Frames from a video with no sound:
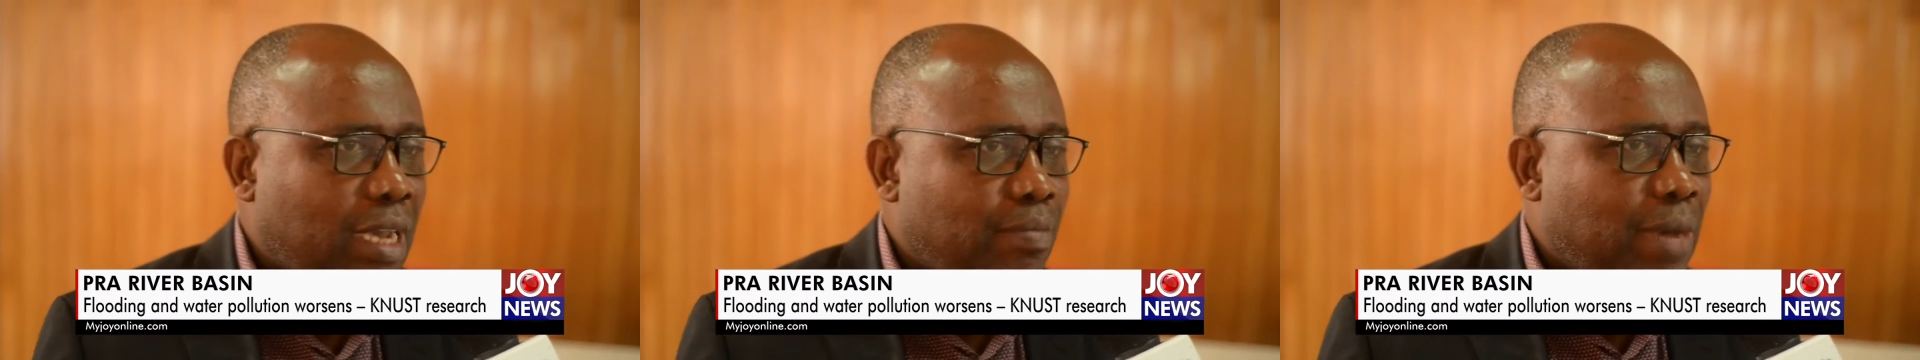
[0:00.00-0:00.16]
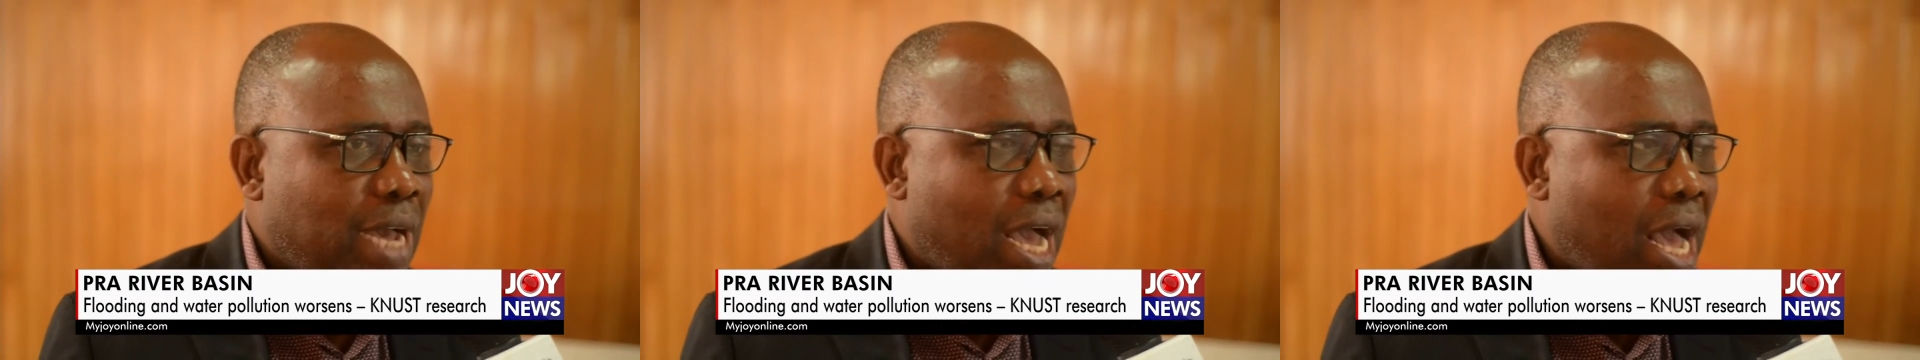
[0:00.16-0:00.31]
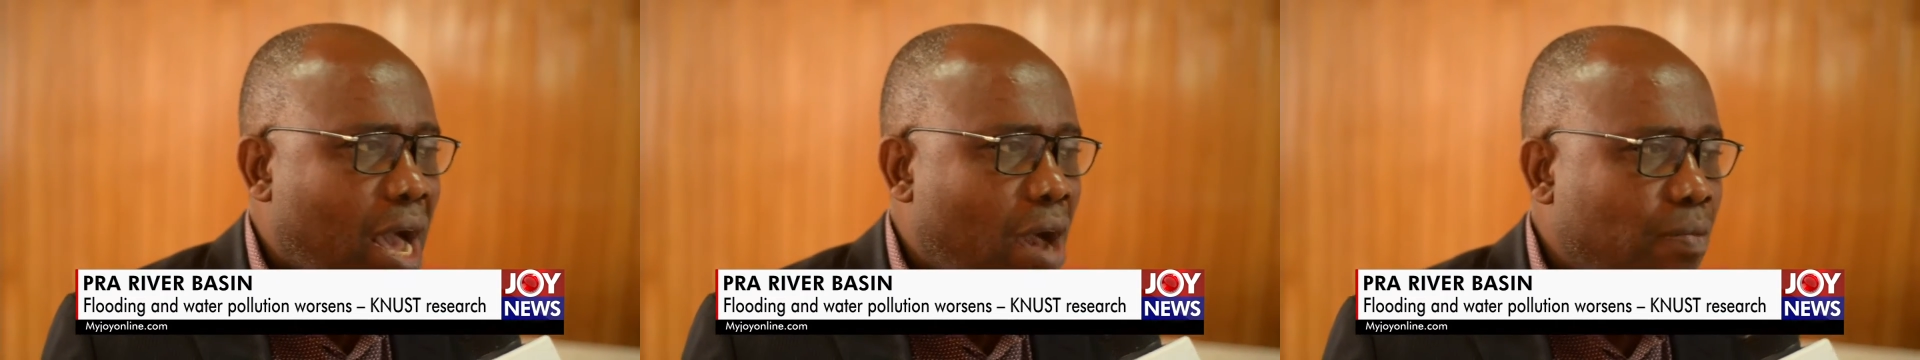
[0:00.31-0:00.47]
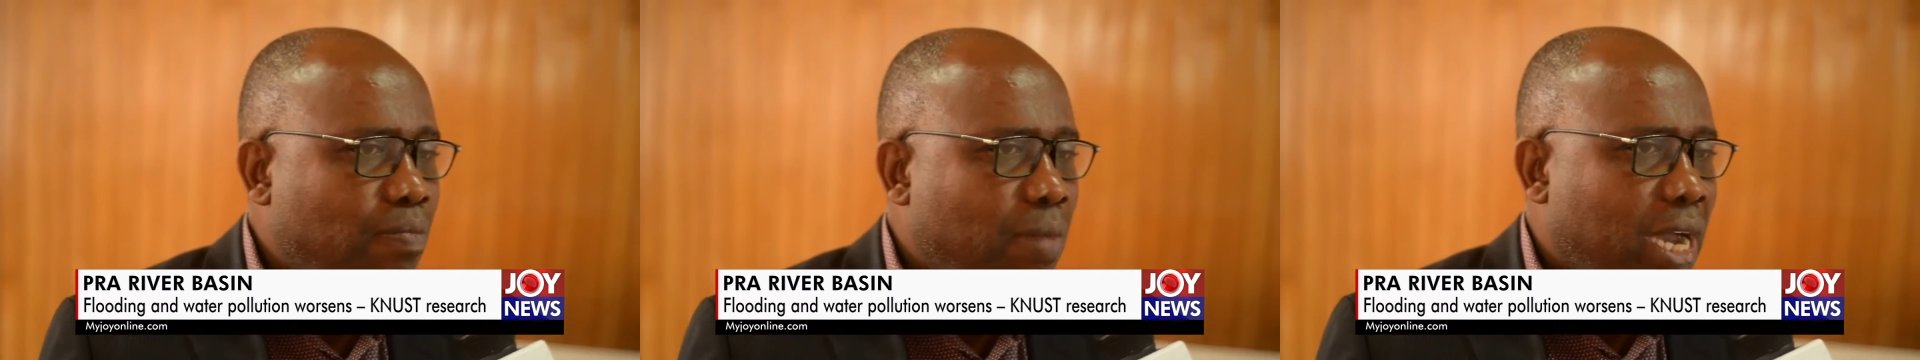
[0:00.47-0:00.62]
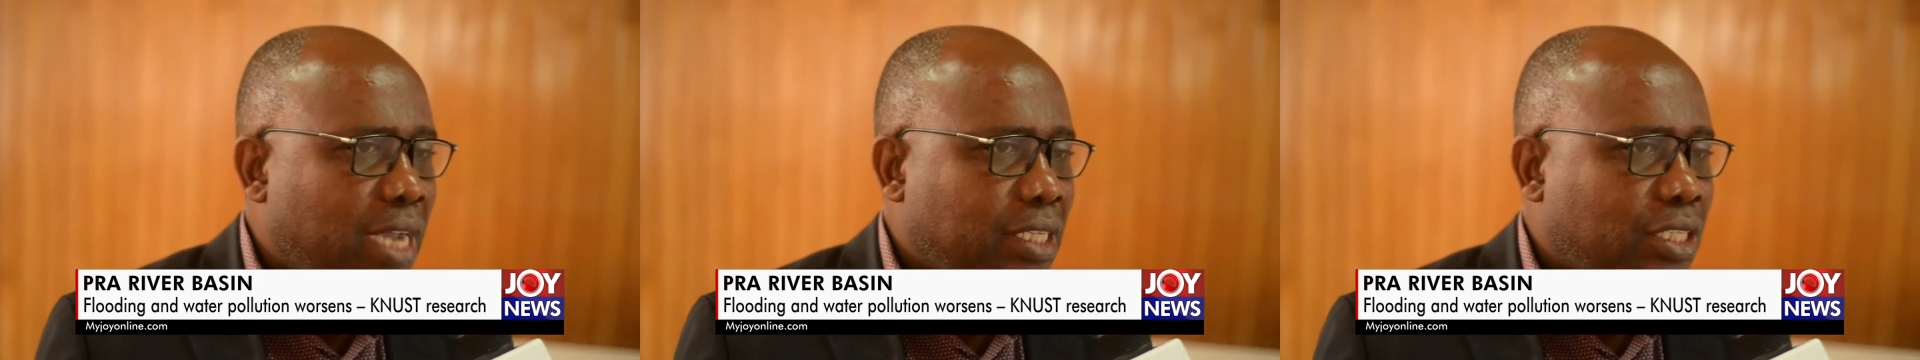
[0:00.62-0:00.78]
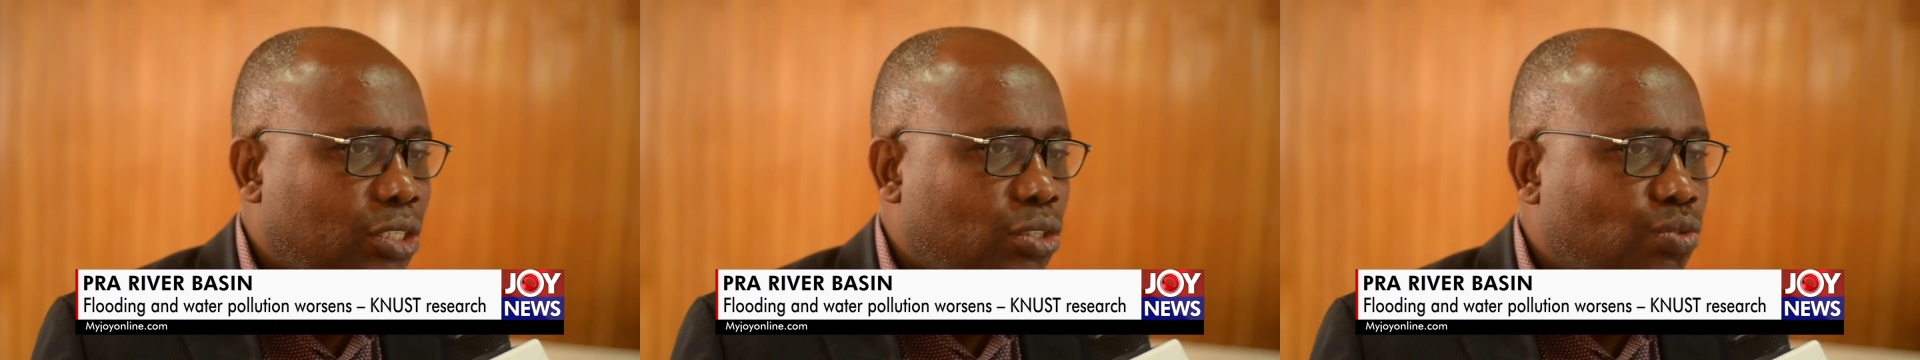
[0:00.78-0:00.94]
But how
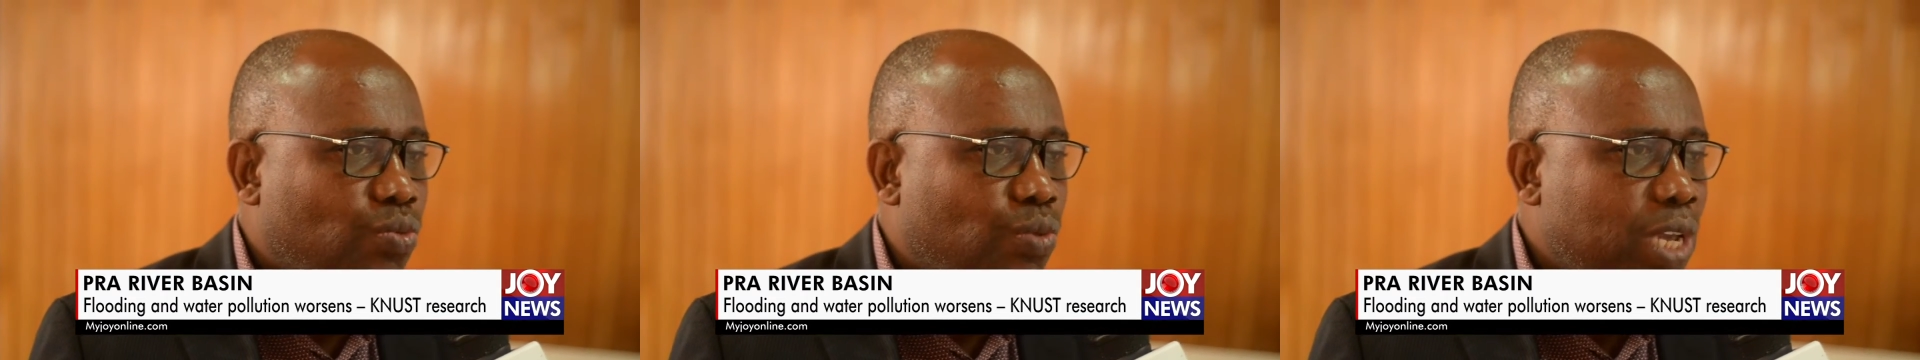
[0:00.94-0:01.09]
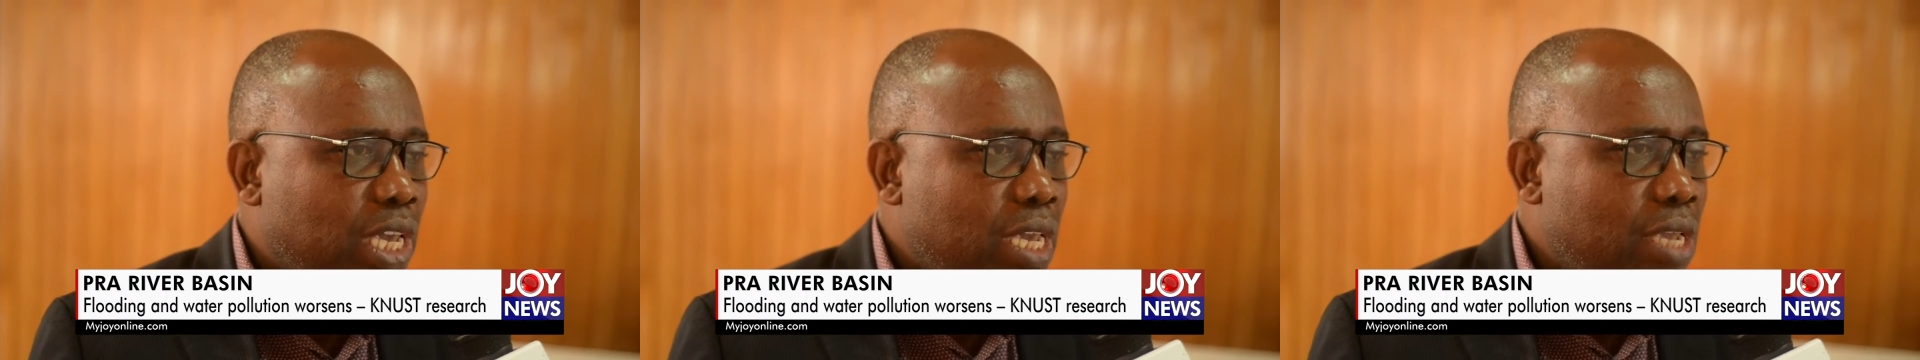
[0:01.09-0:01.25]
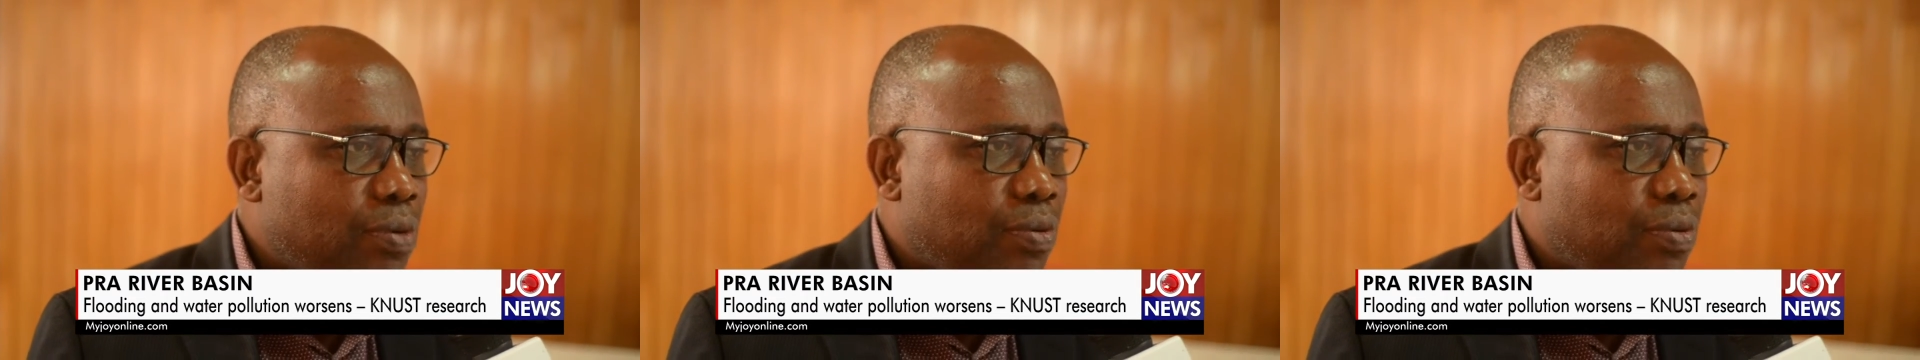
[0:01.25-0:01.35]
much do we